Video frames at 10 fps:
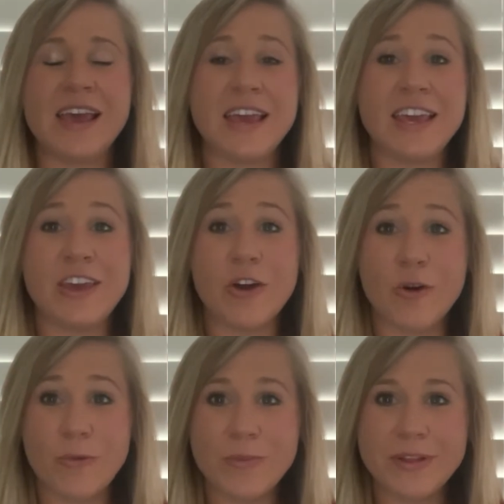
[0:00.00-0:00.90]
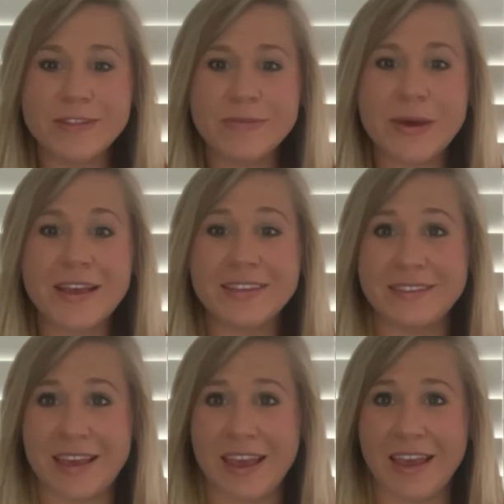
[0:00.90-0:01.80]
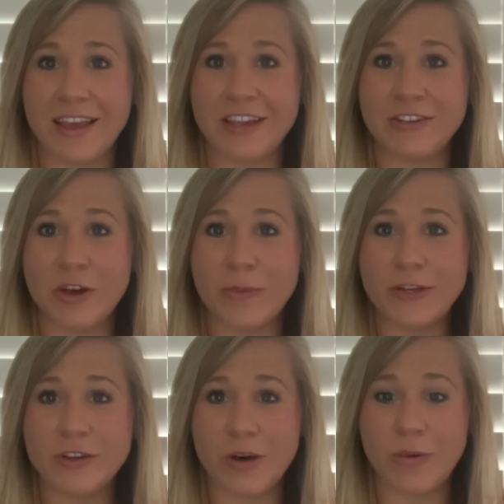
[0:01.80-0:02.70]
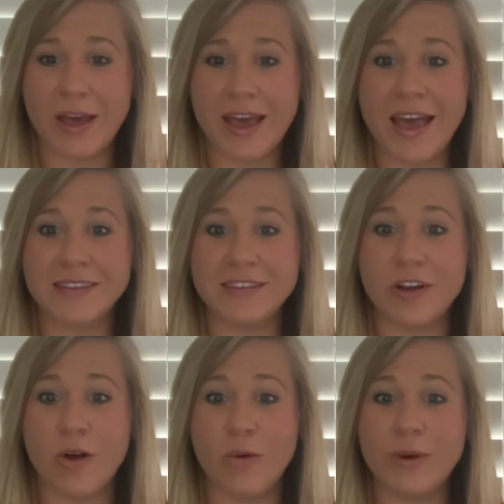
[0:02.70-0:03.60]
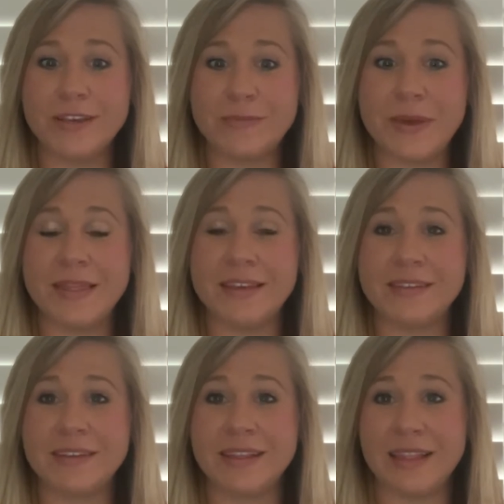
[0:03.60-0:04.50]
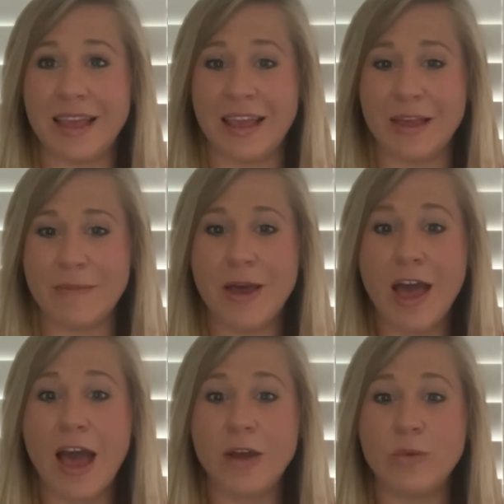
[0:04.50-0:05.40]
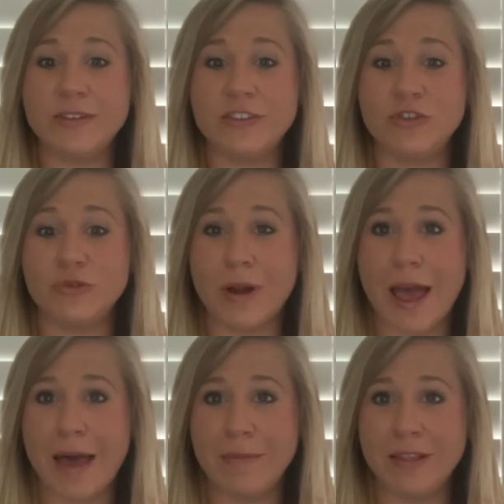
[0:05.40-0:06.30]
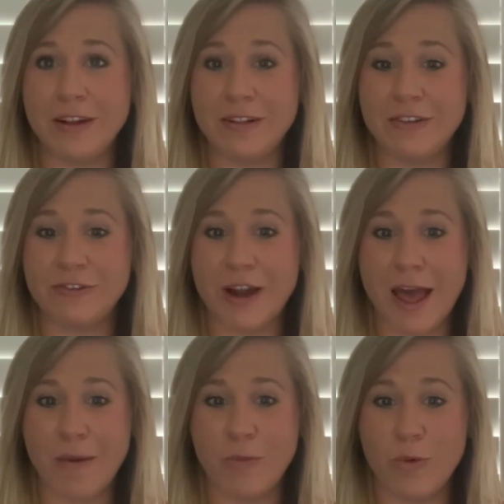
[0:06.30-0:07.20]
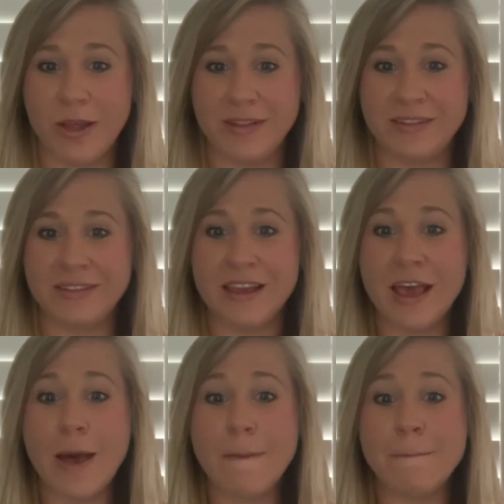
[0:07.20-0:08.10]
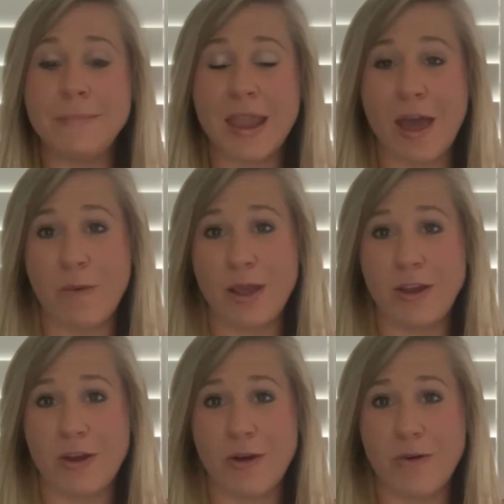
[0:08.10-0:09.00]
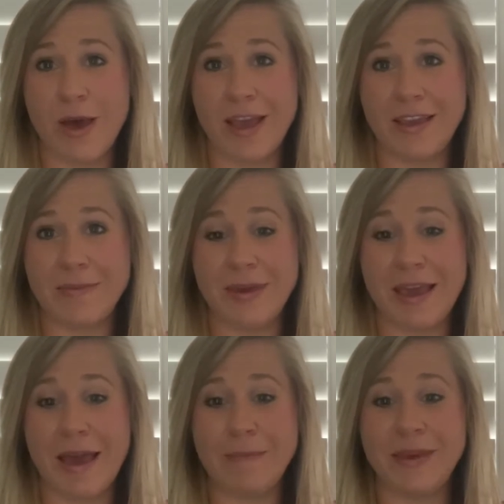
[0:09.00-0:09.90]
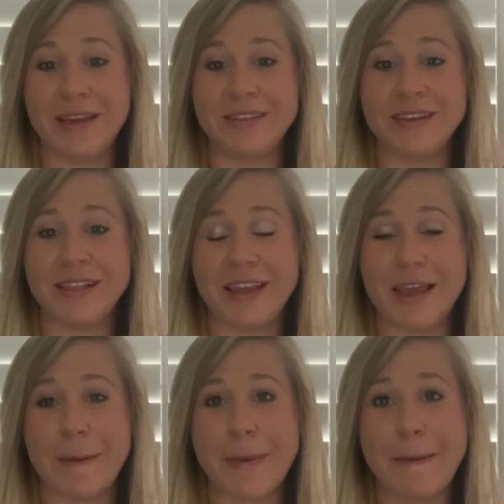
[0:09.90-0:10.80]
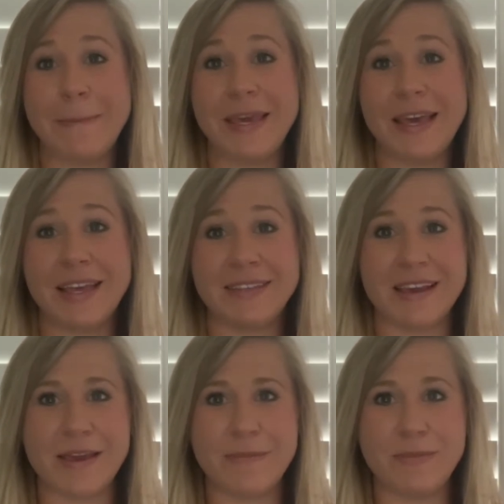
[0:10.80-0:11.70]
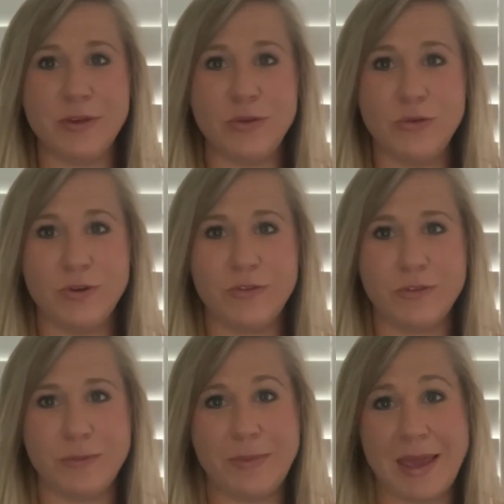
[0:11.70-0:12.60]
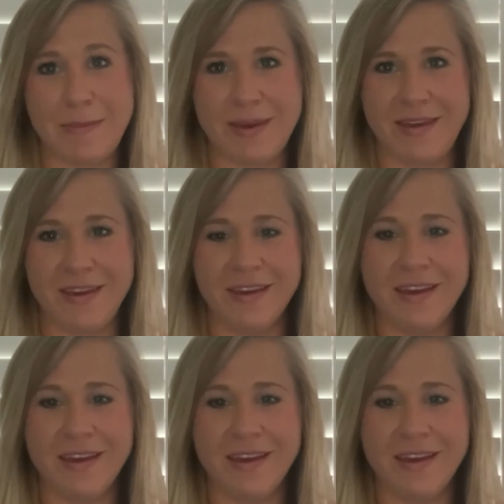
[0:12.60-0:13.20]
He opens by saying, Tamatoa hasn't always been this glam. I was a drab little crab once. Now I know I can be happy as a clam because I am beautiful, baby.